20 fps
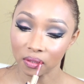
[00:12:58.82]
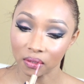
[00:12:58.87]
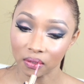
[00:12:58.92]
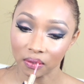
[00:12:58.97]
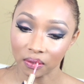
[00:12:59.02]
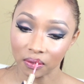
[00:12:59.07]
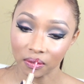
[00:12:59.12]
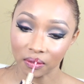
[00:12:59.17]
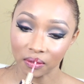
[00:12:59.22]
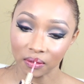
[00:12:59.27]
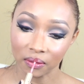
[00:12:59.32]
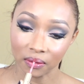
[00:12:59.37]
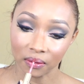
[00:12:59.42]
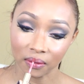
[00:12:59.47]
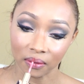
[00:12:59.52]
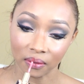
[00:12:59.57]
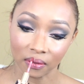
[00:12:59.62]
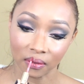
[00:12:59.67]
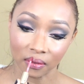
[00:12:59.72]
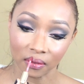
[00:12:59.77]
Pop the color
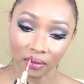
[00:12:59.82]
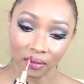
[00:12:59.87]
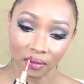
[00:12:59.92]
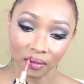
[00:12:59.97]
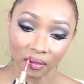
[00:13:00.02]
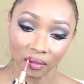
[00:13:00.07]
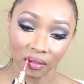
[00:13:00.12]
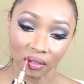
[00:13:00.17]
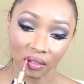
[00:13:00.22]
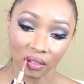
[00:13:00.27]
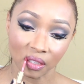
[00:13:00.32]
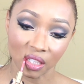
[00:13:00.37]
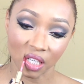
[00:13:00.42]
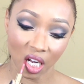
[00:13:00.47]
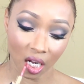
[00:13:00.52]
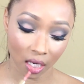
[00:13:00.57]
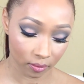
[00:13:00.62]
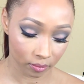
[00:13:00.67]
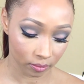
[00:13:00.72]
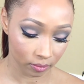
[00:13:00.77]
on. And
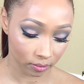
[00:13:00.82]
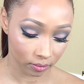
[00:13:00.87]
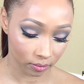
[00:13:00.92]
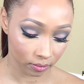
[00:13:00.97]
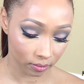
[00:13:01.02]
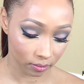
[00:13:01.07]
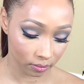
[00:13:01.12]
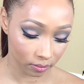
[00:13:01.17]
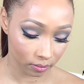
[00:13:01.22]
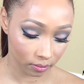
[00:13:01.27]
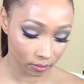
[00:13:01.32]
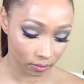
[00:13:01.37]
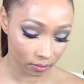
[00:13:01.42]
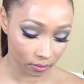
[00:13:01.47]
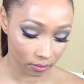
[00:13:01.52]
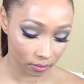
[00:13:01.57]
this will actually go.